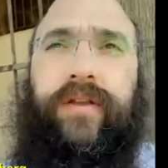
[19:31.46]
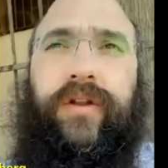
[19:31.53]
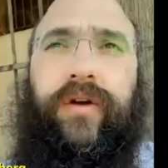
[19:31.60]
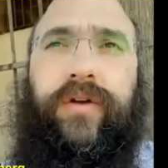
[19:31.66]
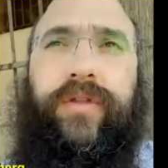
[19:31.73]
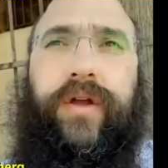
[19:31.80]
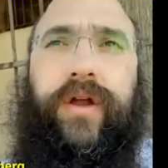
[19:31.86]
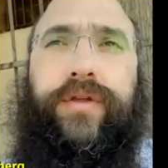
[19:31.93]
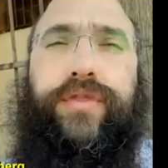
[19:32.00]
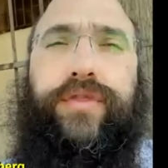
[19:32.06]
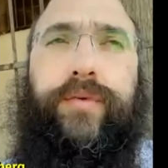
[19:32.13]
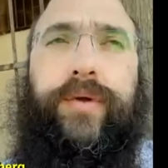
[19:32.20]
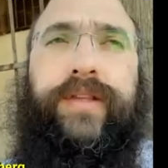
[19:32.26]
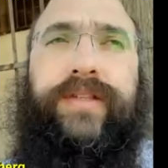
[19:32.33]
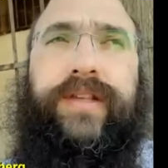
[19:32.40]
there are
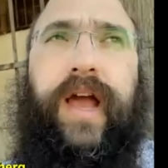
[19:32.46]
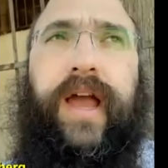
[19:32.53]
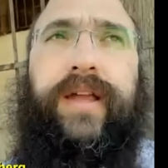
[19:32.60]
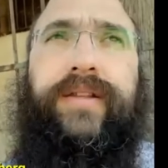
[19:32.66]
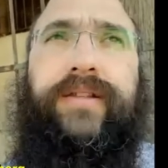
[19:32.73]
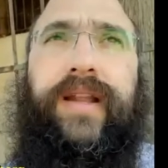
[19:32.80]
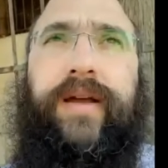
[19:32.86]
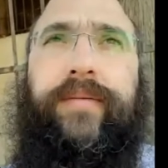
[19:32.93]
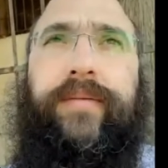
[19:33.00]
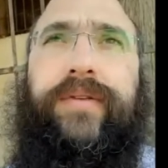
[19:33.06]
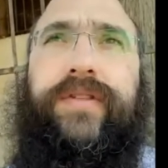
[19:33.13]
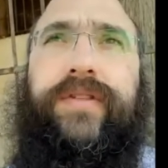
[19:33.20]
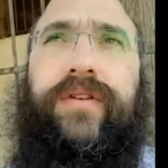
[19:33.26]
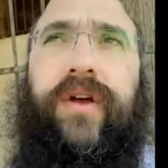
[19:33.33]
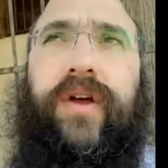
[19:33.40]
three signs that Am
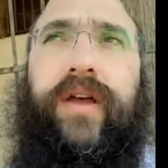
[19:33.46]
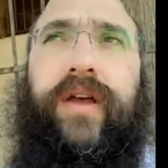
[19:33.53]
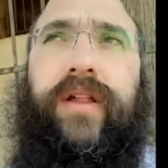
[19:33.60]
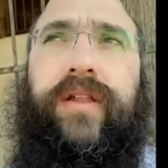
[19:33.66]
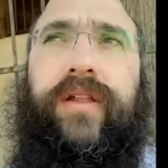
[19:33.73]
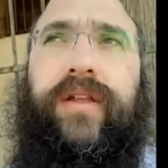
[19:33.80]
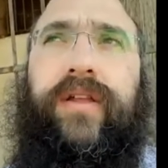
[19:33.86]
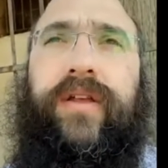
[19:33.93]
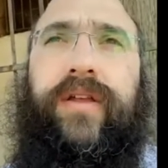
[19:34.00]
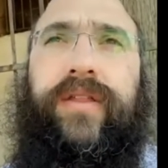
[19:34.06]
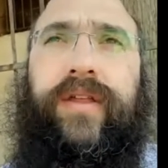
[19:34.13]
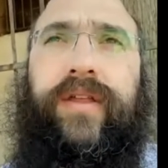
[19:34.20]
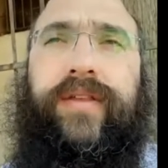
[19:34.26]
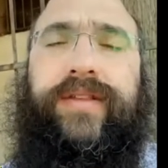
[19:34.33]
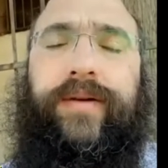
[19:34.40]
Yisrael,
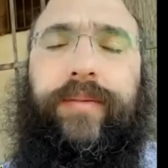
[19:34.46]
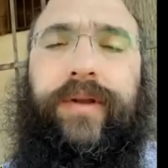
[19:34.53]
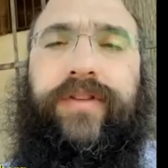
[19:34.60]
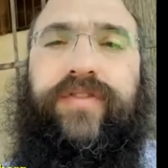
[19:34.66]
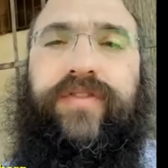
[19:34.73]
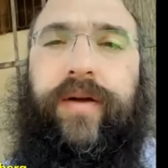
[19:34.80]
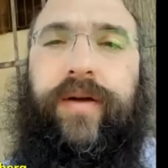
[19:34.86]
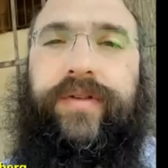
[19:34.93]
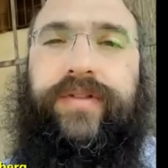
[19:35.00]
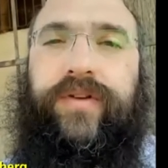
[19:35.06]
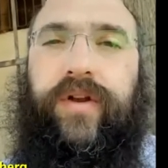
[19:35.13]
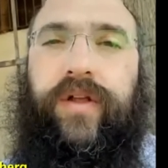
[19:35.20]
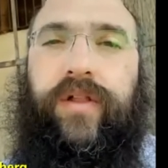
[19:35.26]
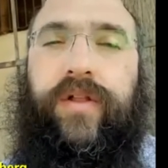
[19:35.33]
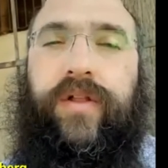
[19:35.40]
someone is from Am
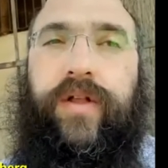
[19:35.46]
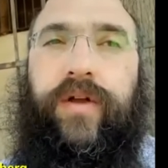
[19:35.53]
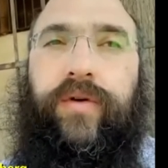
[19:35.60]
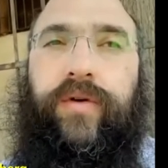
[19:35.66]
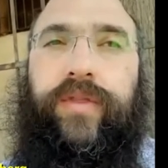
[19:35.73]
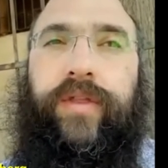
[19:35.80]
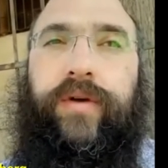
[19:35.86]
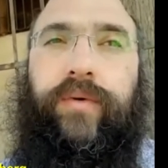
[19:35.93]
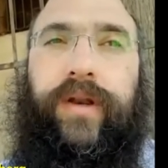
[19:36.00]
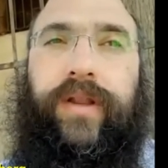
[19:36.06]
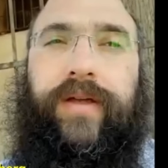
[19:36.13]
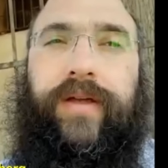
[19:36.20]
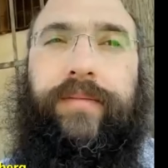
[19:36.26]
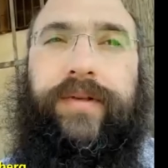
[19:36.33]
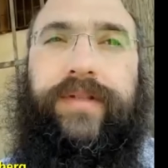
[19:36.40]
Yisrael. One of
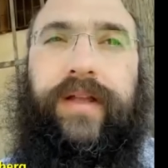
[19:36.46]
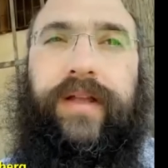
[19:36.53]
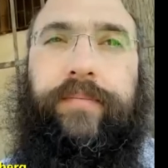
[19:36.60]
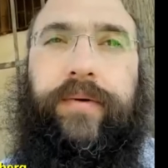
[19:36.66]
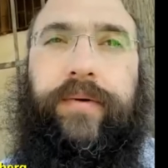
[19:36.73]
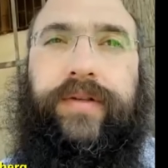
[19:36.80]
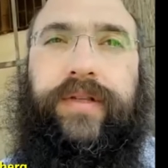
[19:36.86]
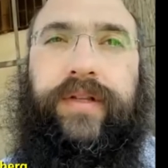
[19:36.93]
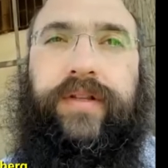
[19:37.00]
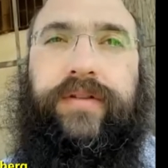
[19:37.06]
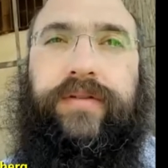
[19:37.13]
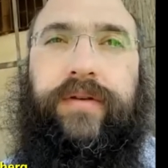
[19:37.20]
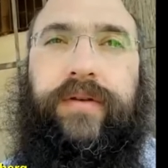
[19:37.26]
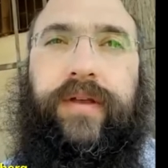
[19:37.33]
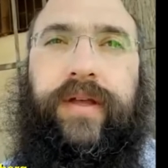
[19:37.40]
them is a person
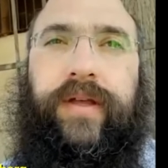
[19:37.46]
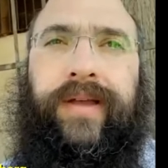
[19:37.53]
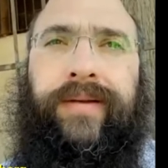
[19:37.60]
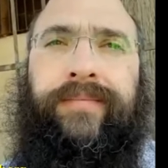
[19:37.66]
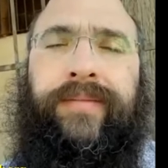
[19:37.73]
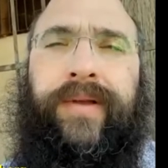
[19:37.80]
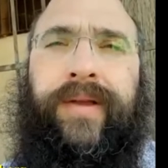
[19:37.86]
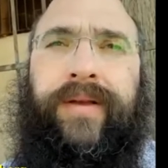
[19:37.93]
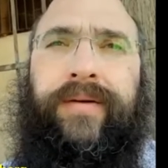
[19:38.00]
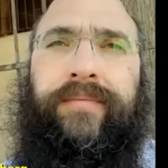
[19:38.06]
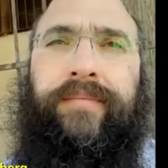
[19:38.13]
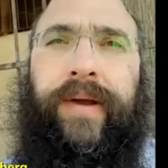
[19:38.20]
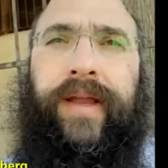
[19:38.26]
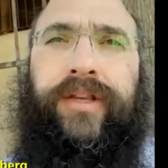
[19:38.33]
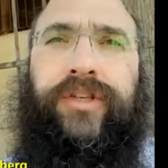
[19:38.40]
is
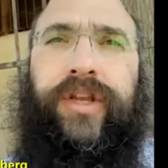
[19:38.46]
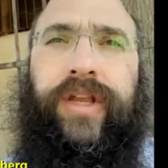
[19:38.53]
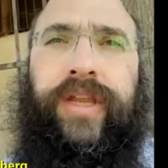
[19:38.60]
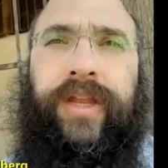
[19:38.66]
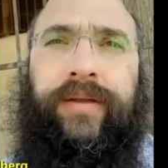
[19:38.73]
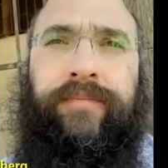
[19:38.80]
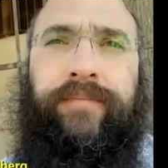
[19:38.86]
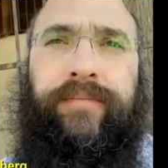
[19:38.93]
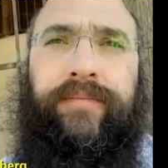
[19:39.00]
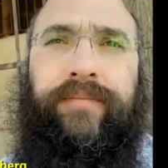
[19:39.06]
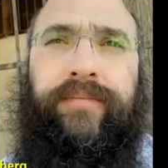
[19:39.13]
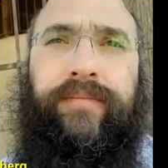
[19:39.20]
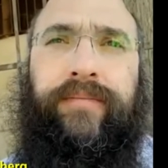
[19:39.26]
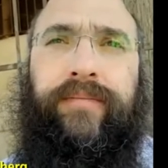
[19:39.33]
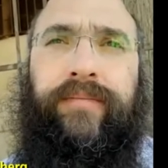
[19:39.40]
Baishanim,
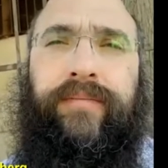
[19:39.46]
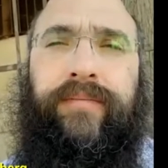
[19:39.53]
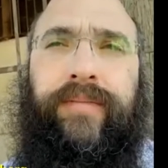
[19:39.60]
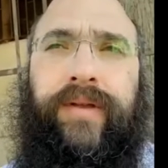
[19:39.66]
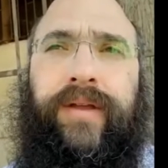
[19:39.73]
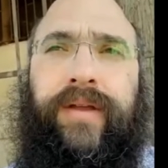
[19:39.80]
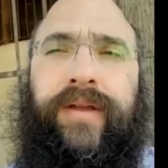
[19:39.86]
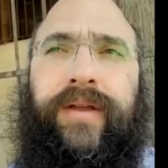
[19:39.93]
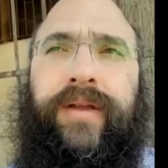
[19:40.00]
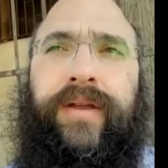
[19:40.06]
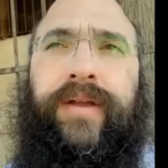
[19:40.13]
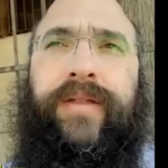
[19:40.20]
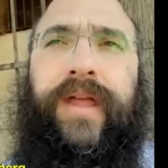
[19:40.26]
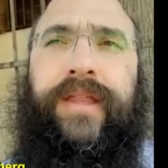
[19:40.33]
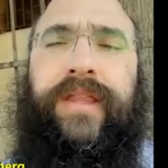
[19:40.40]

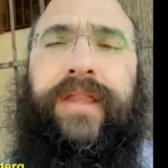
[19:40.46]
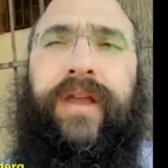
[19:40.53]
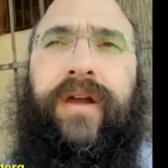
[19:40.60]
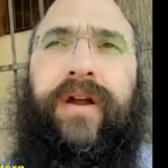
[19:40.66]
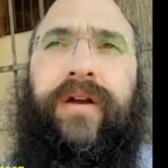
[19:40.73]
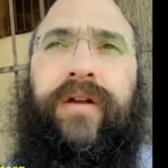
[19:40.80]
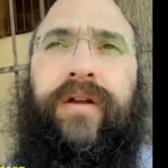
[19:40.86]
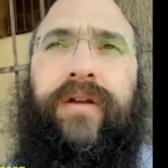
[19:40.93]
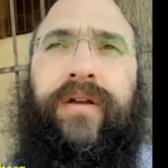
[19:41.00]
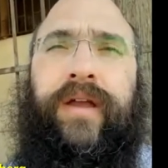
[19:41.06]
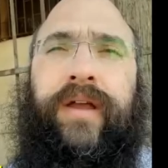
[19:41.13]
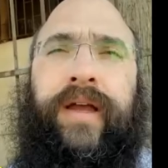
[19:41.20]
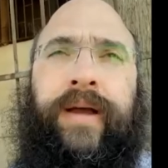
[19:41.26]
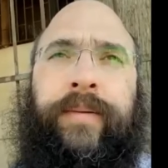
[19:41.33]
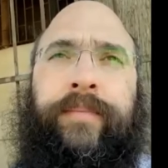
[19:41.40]
that they are
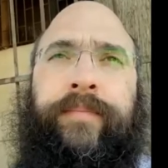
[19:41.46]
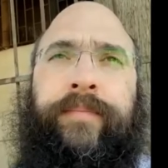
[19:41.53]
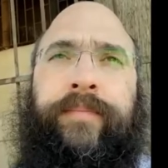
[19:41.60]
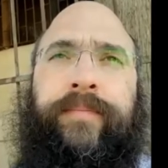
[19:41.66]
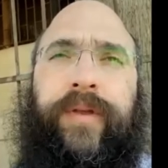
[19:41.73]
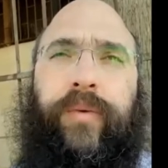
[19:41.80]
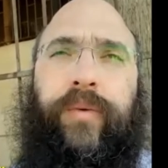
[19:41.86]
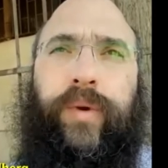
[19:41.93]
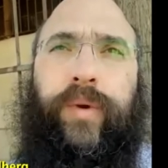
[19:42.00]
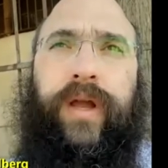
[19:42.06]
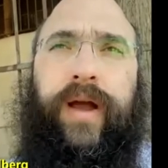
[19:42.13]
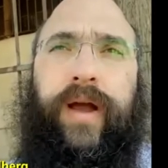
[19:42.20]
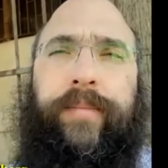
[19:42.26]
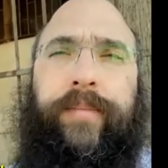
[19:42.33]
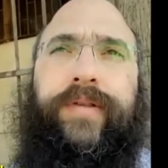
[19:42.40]
that we
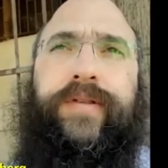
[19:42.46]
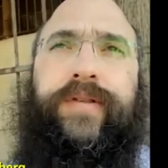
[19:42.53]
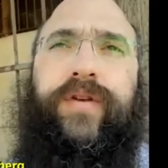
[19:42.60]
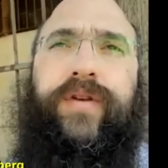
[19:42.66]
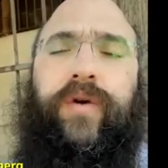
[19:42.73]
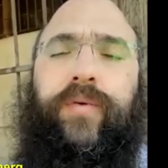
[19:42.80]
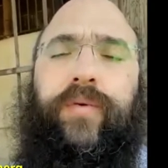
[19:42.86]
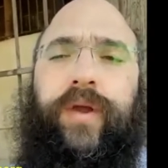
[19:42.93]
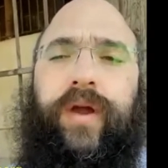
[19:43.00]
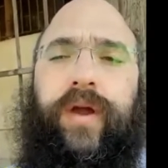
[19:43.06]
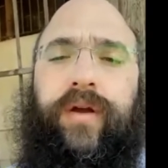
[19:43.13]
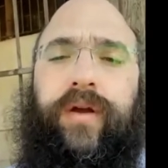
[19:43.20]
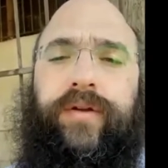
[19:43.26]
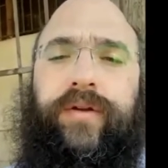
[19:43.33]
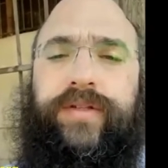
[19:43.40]
are Am Yisrael, we
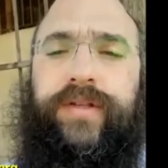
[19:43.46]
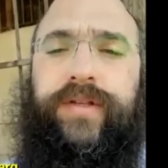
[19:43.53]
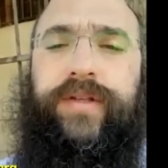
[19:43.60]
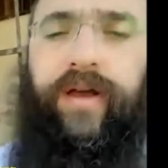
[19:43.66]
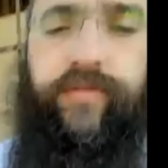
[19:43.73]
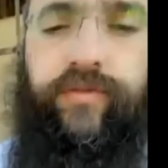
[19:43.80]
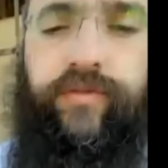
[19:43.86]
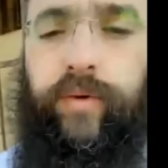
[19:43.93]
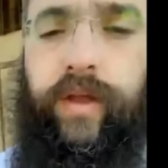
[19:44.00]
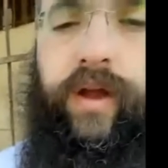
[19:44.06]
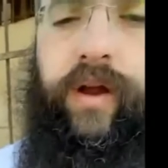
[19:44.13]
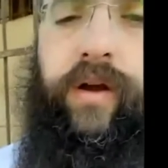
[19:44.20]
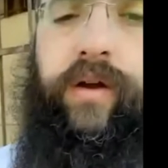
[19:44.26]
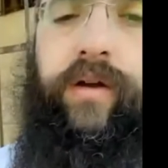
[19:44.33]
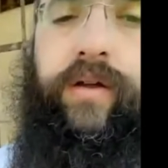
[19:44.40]
are soft, we are